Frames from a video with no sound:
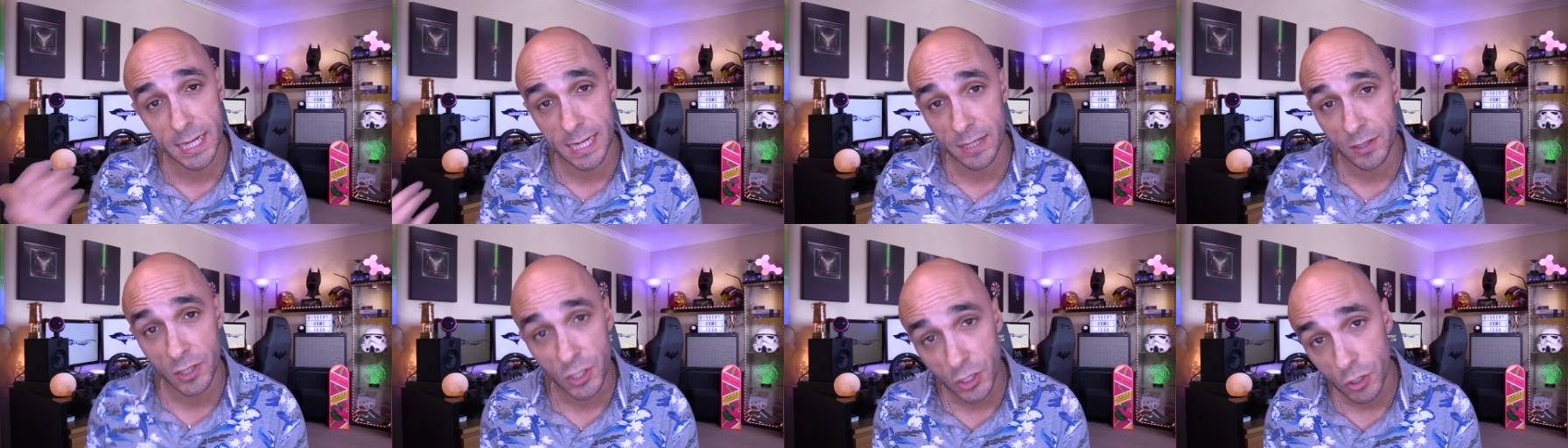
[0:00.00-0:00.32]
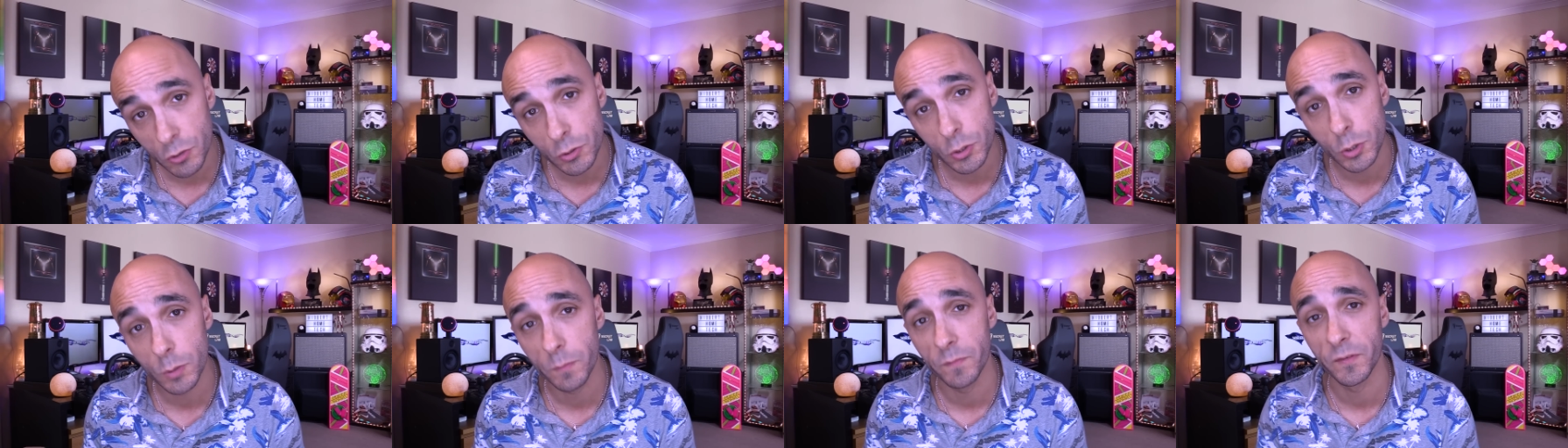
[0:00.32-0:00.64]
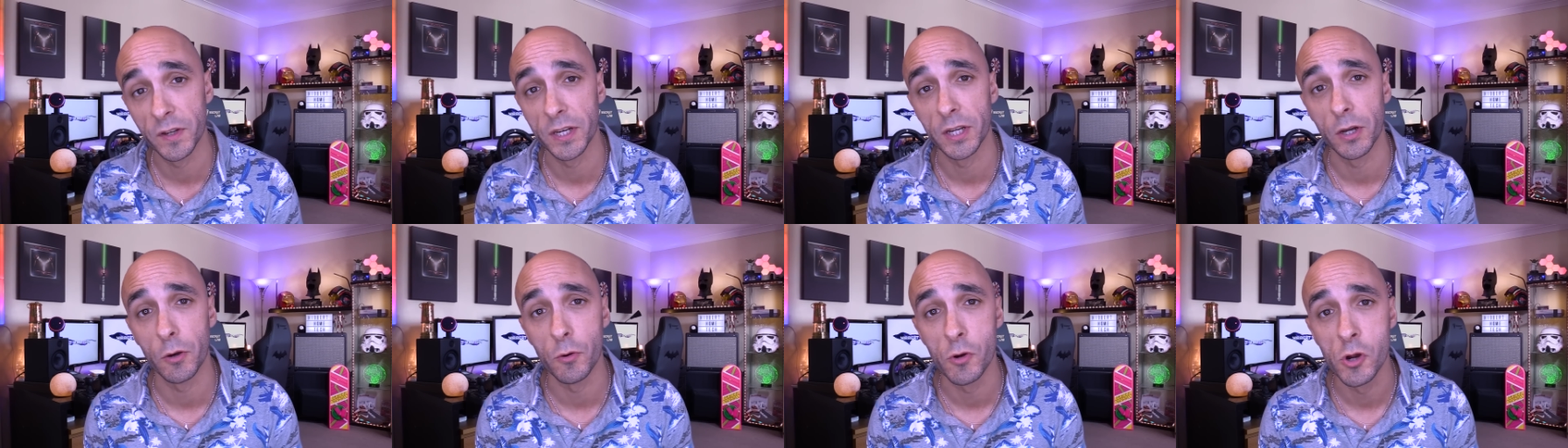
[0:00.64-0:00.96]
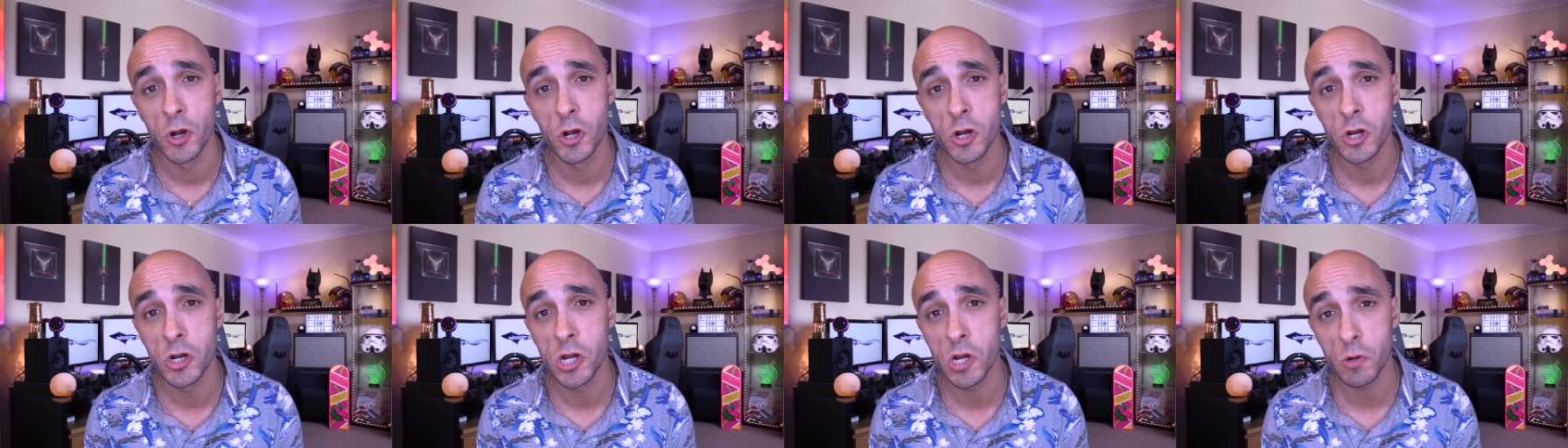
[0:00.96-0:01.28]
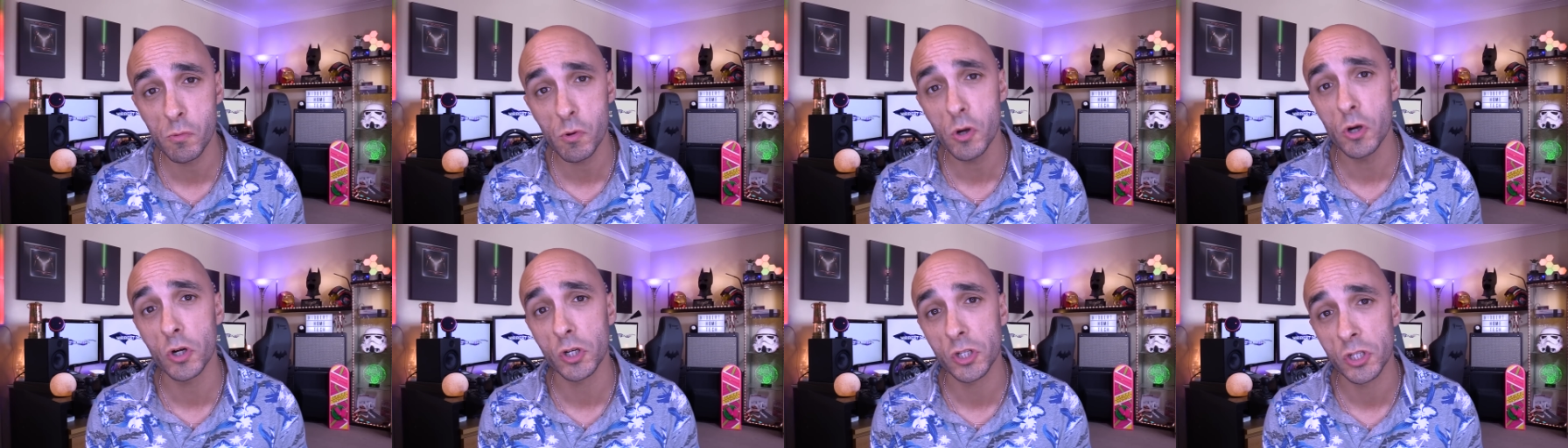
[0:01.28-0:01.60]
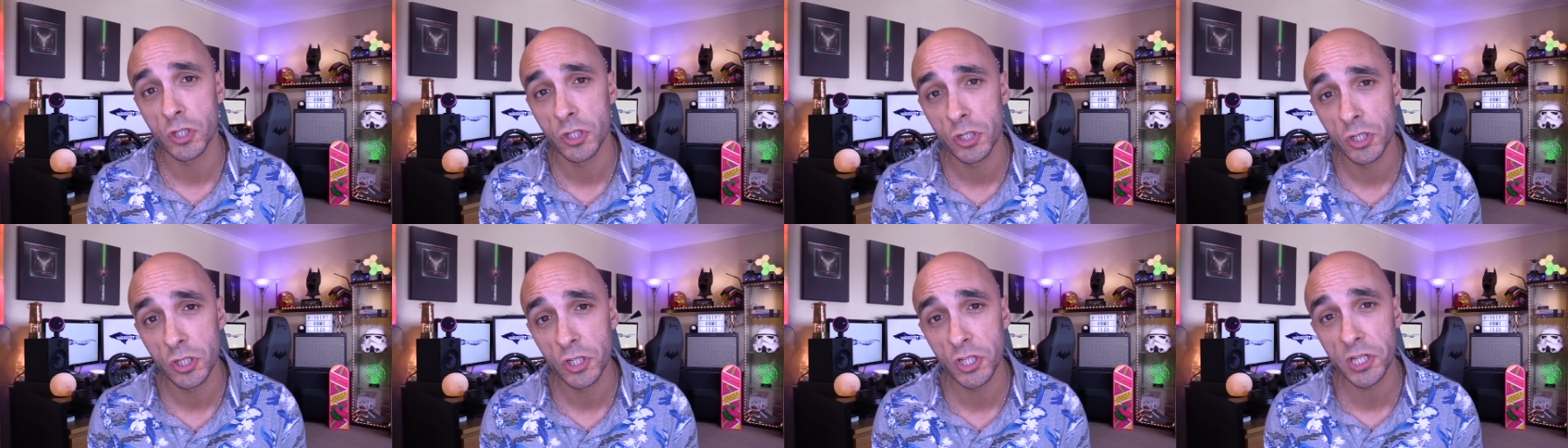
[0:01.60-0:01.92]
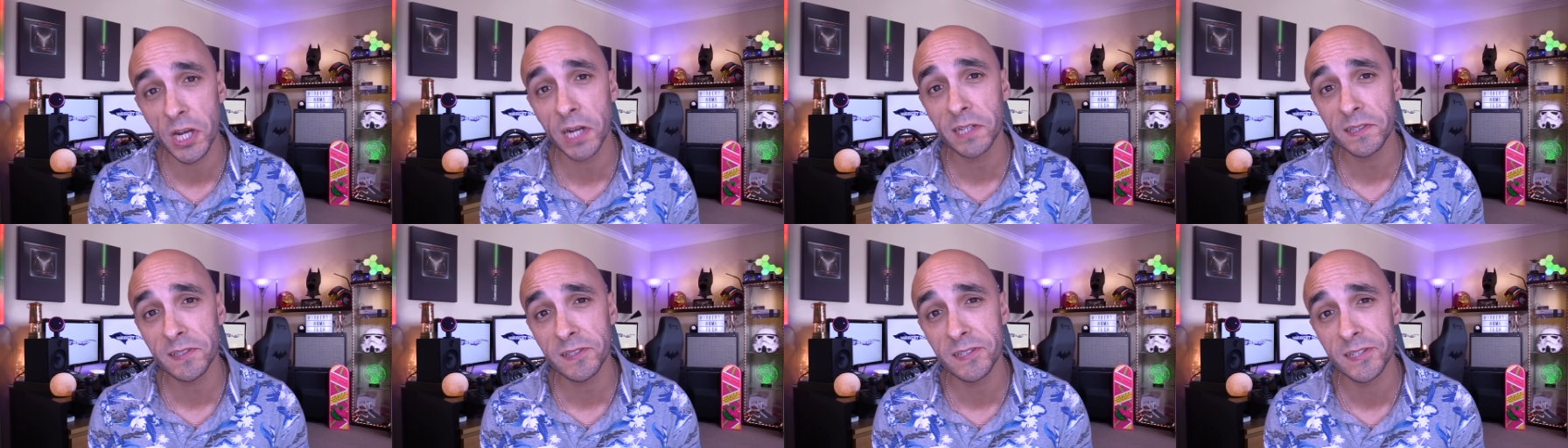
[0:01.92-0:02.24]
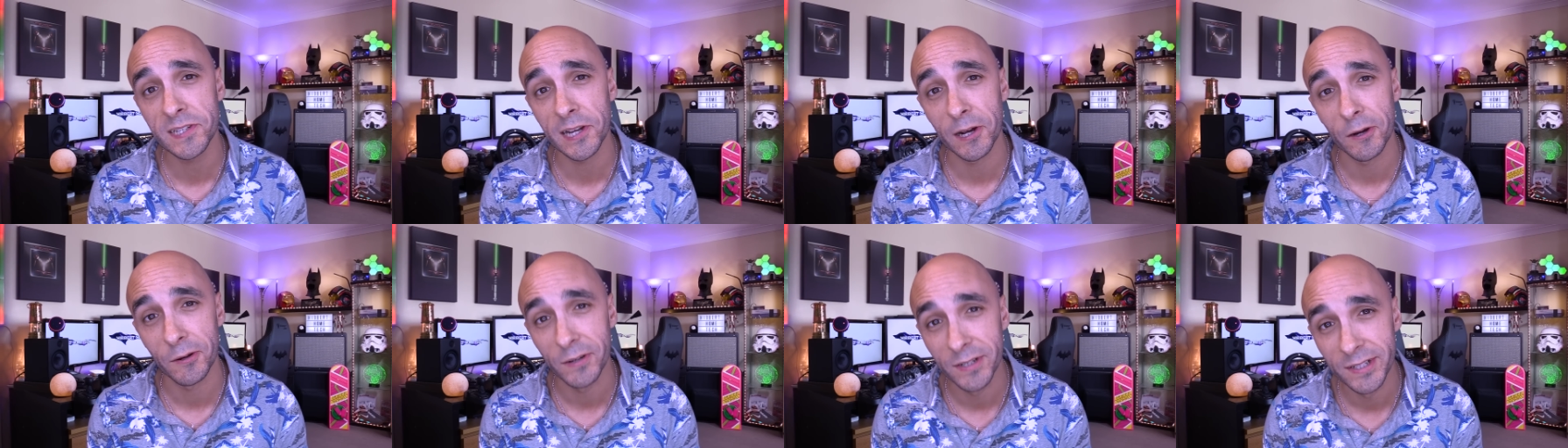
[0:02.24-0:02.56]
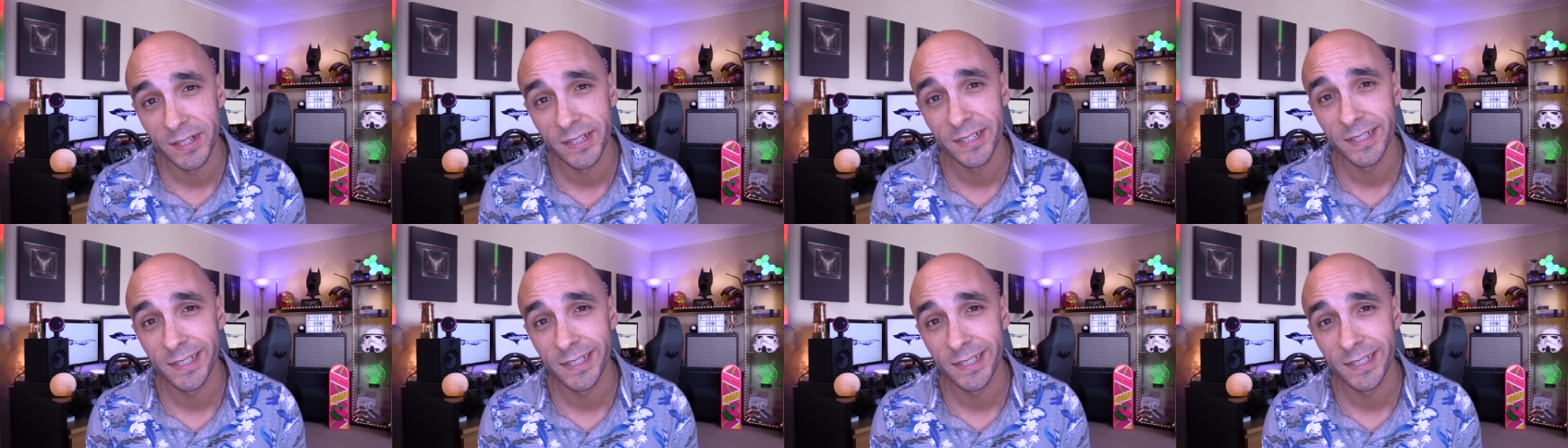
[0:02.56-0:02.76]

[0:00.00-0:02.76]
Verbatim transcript: in the YouTube video. It worked. Check this out.